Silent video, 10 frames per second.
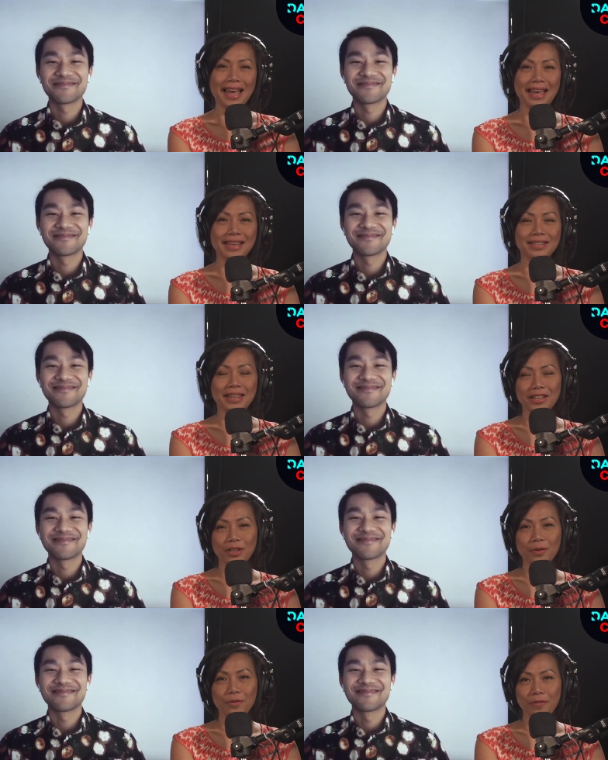Speaker 1: And thank
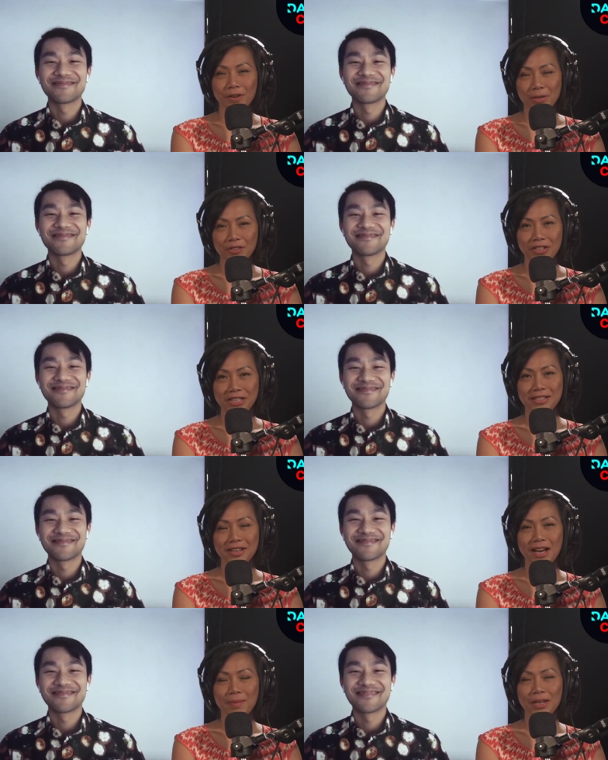you very much for his
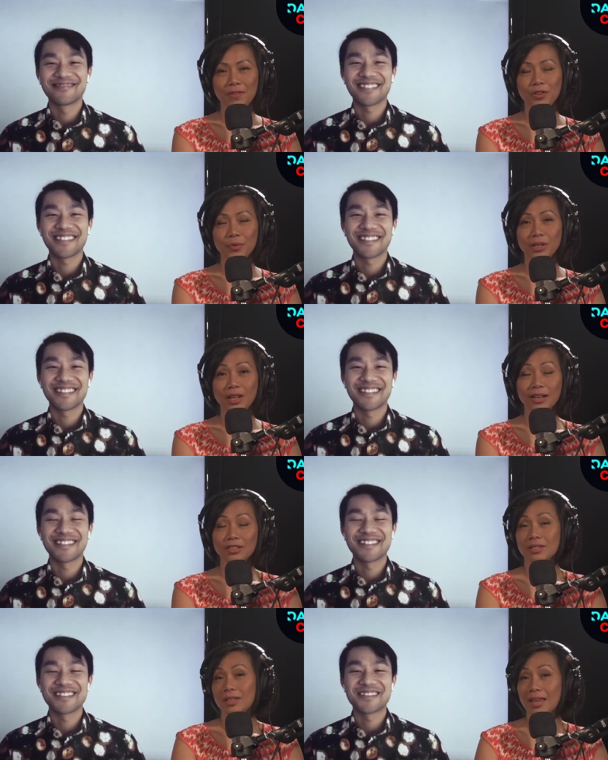time. And if you would like
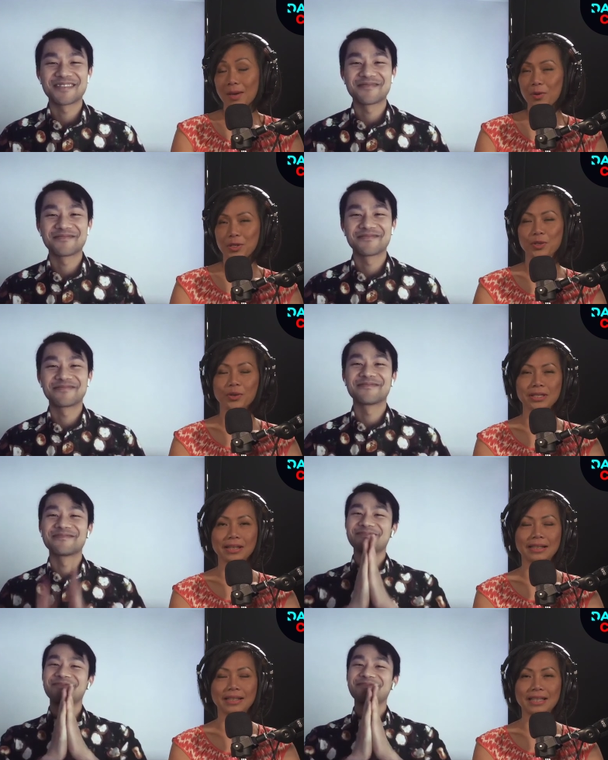to hear more stories
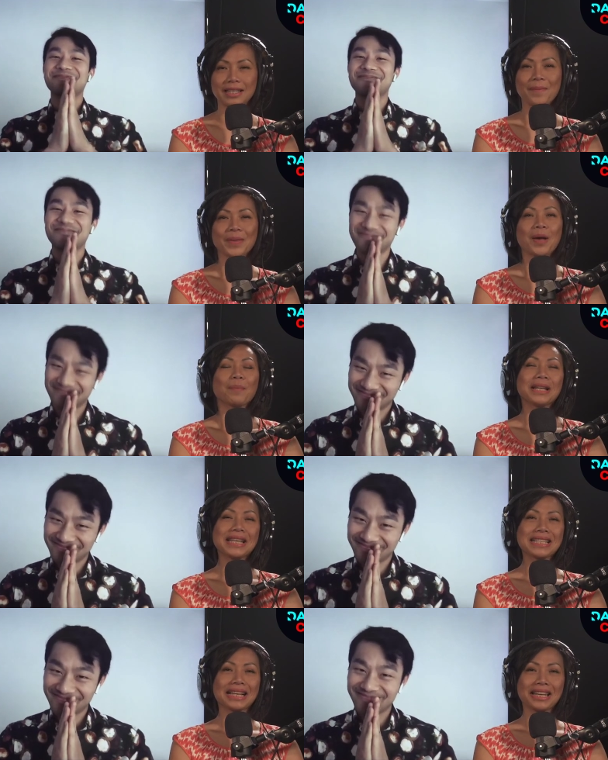like this,
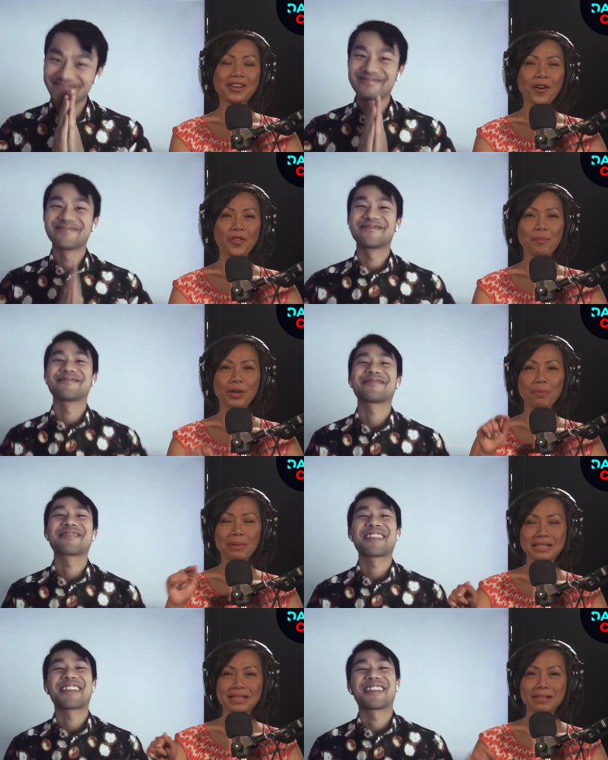please click on the bell
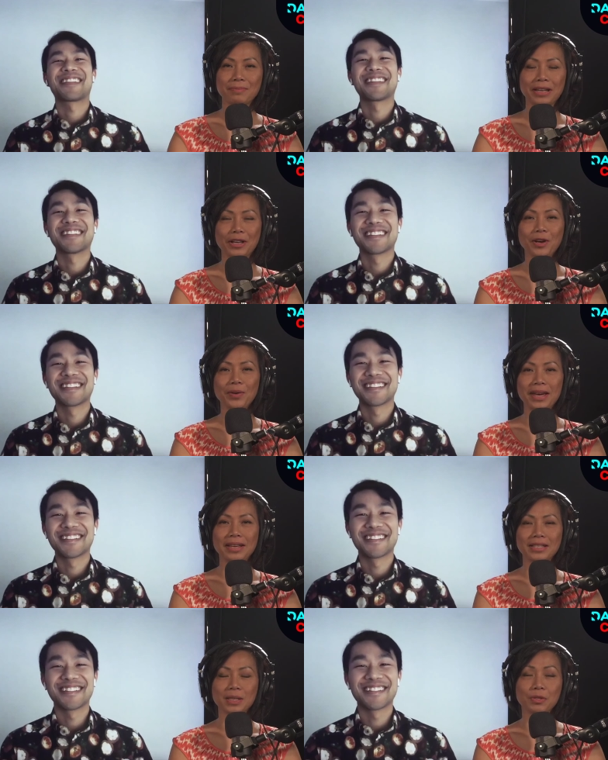button below
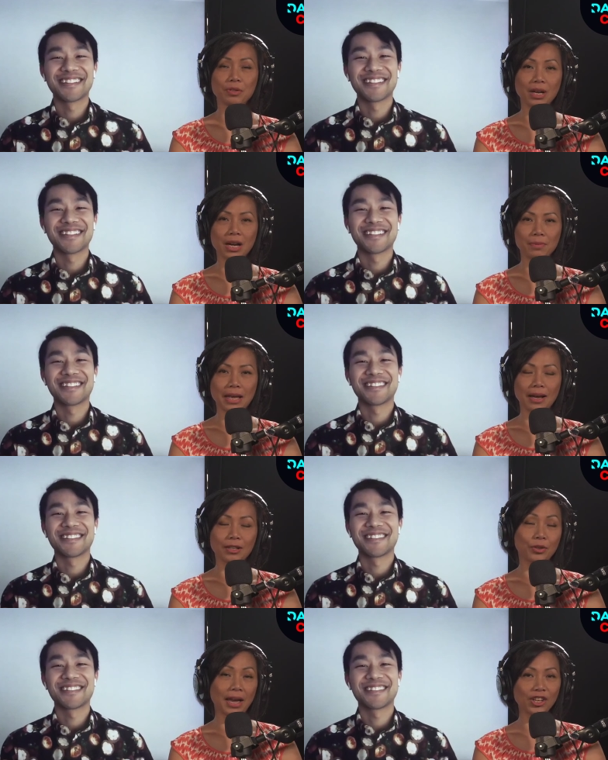and subscribe
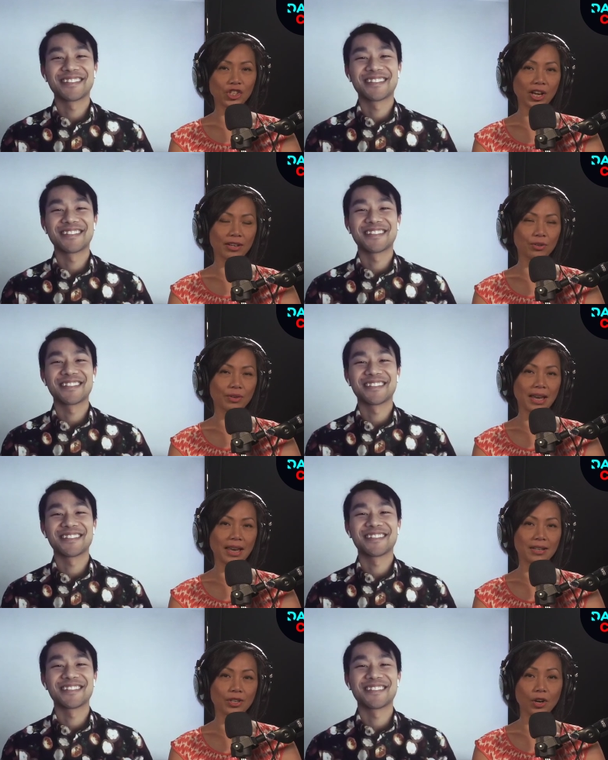to our channel.
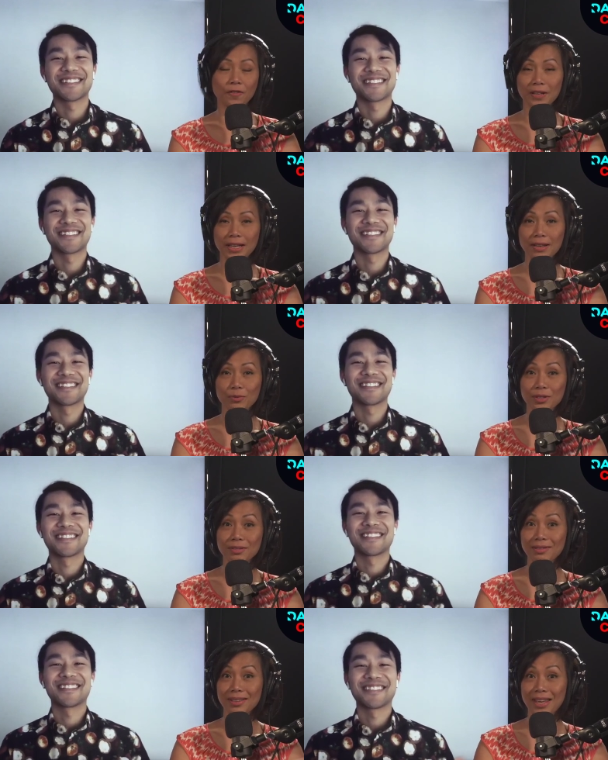And hopefully
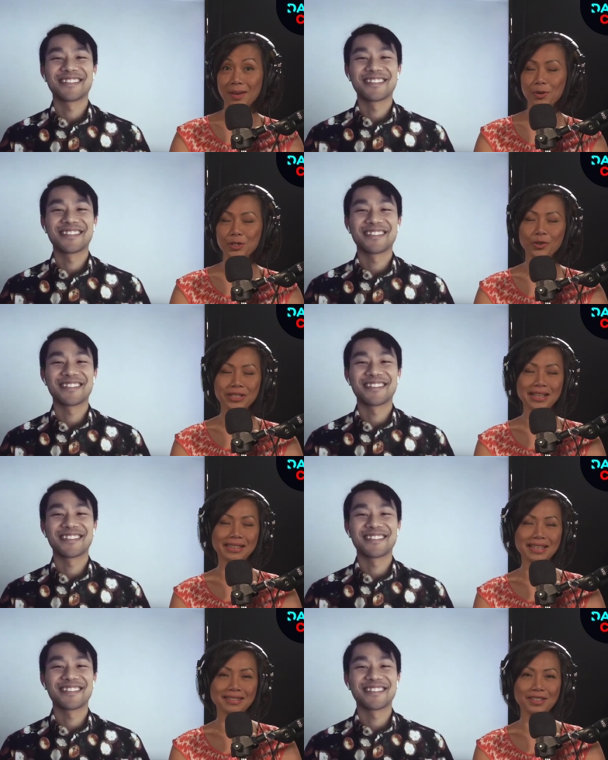we'll hear more stories
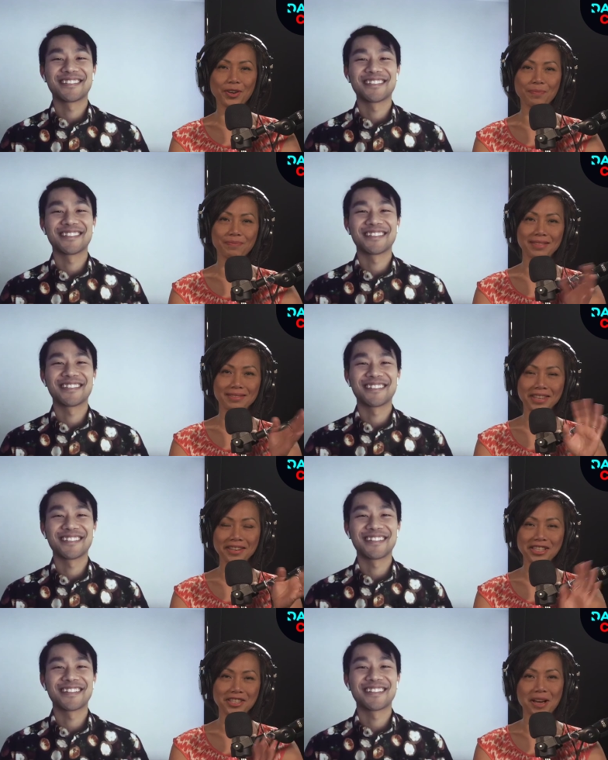like this. So see you
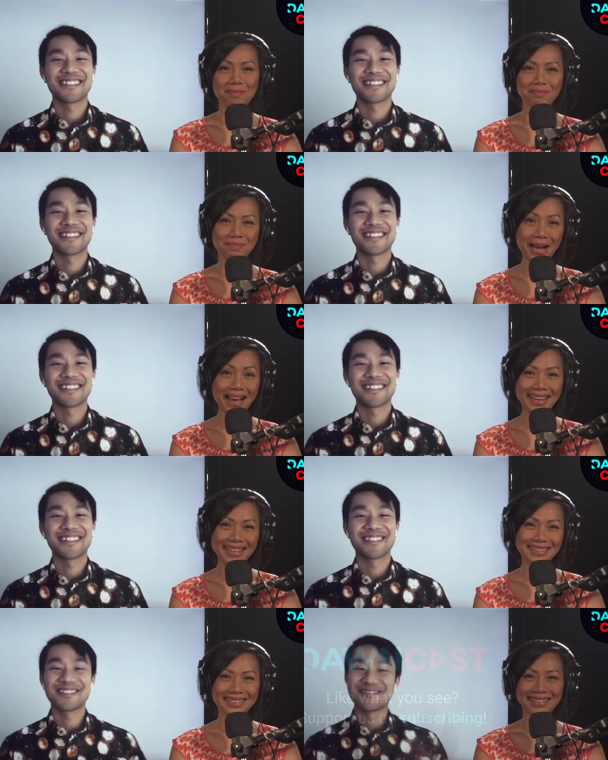next time. Bye.